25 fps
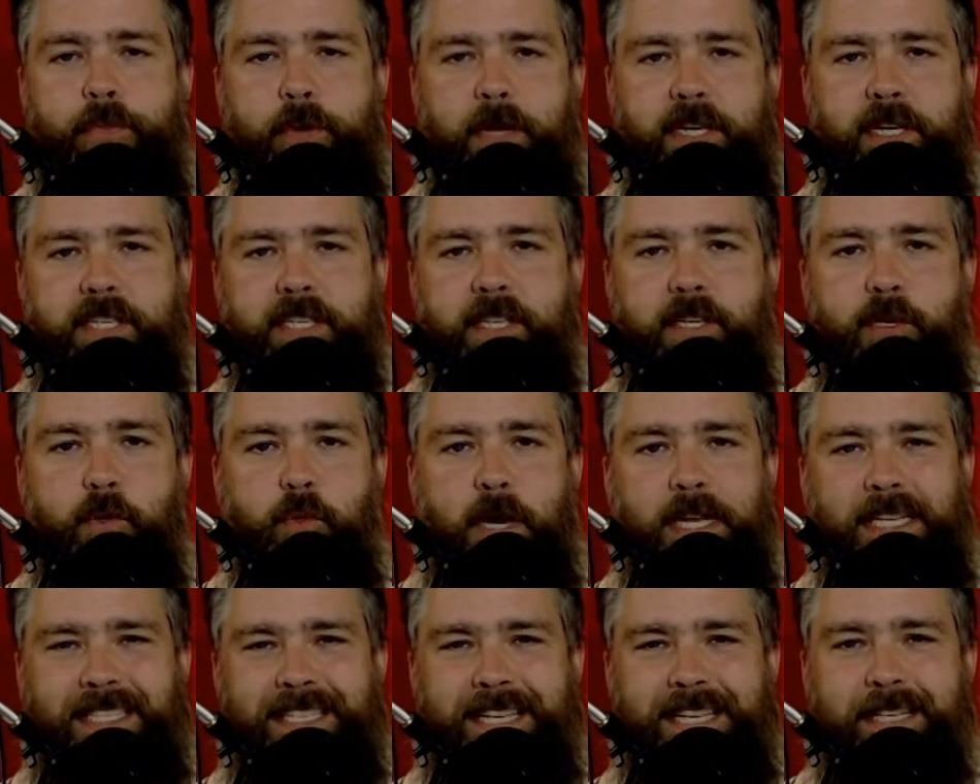basically
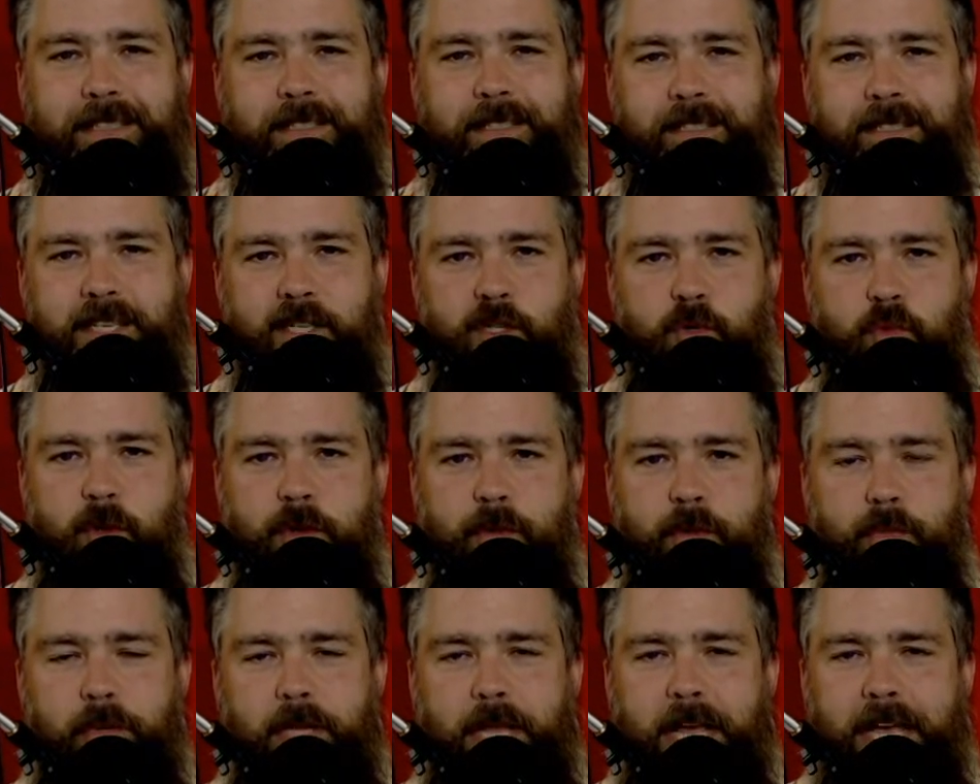write sentences
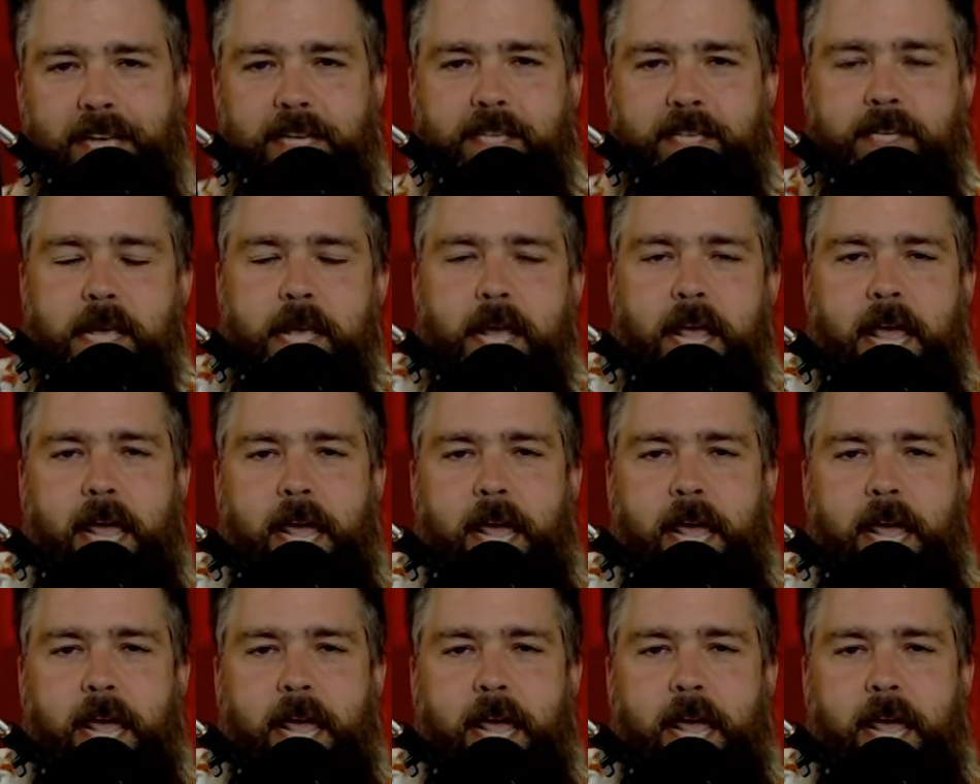with blanks,